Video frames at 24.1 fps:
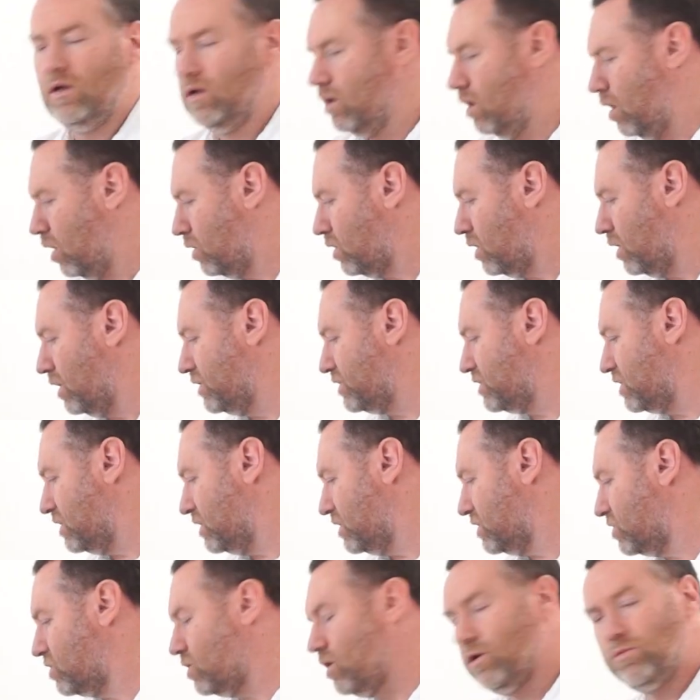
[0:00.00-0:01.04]
Okay, so
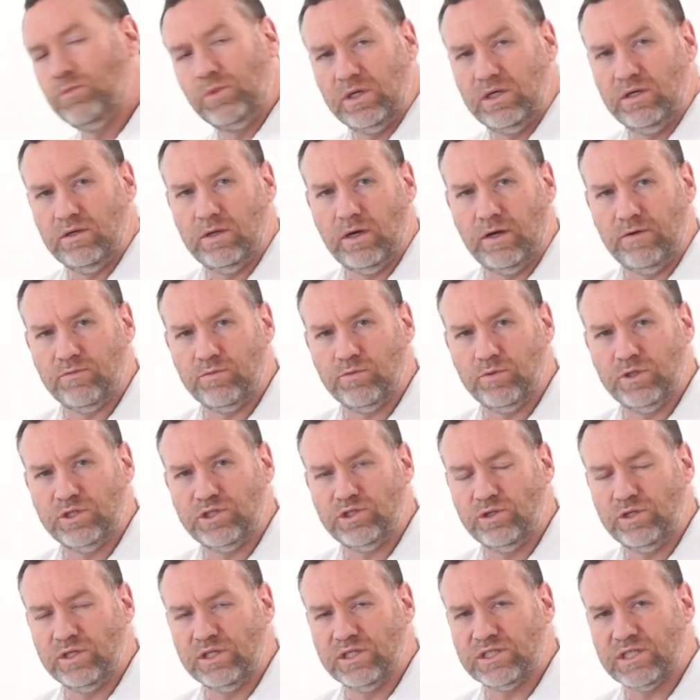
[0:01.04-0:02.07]
this time we're
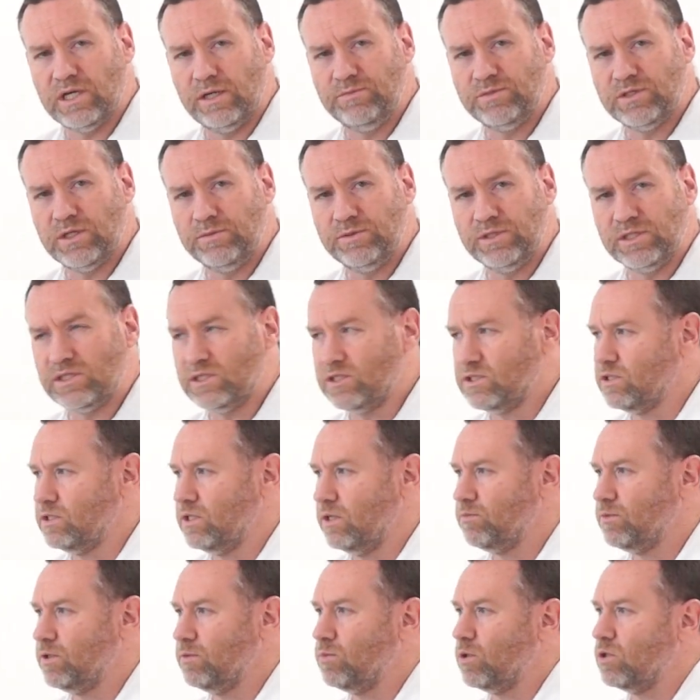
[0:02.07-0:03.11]
shooting the same subject, just the
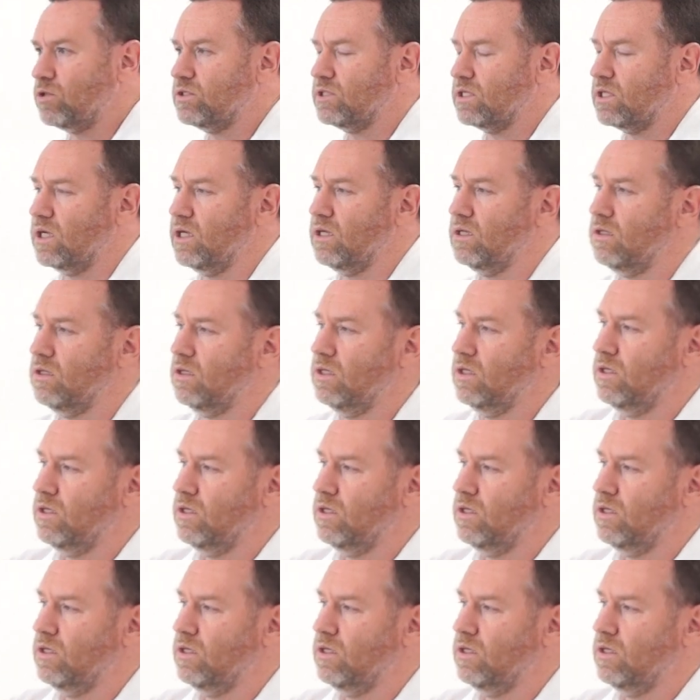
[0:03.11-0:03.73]
empty box again.